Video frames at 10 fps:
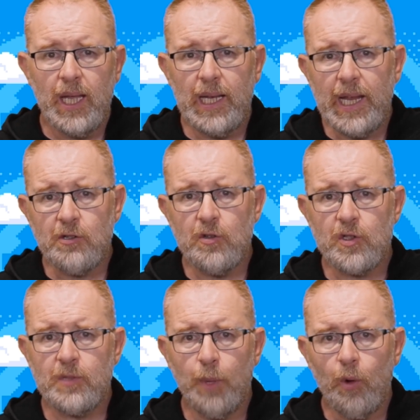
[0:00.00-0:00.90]
It lets you
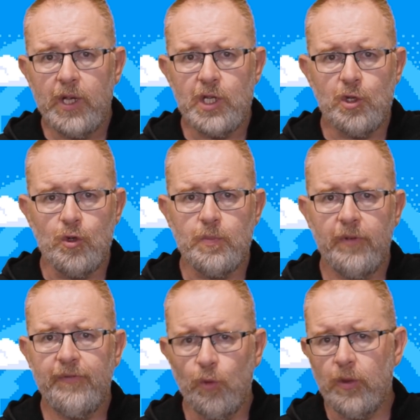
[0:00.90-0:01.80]
spot issues
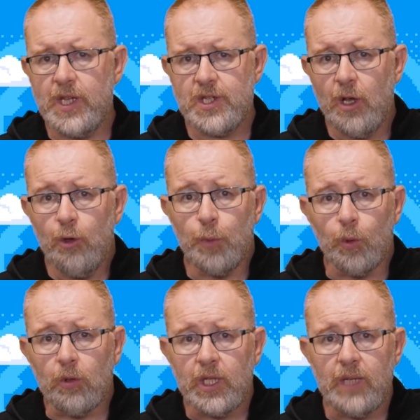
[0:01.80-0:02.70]
before they
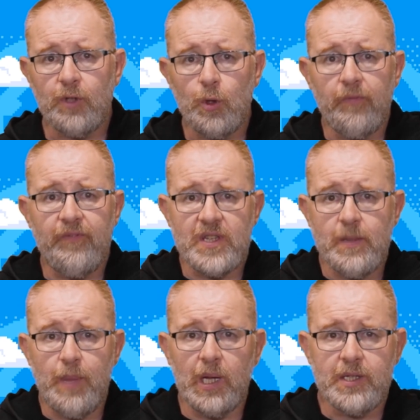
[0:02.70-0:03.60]
snowball, giving you
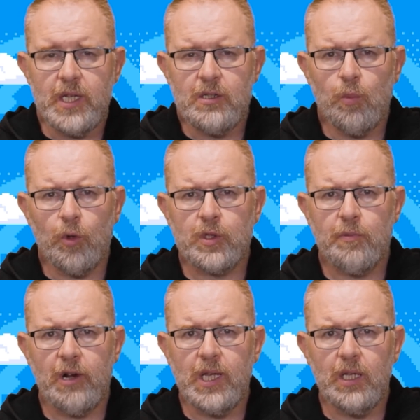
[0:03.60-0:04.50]
visibility into what's
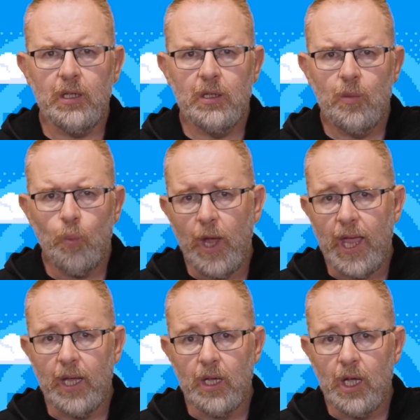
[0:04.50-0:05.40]
breaking,
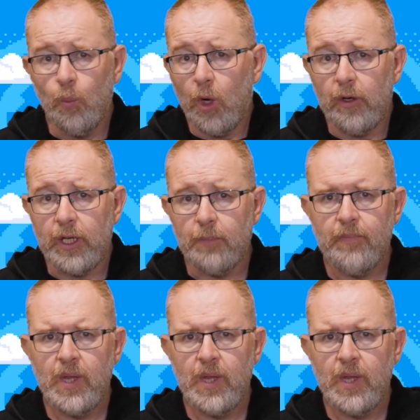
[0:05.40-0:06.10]
where, and why.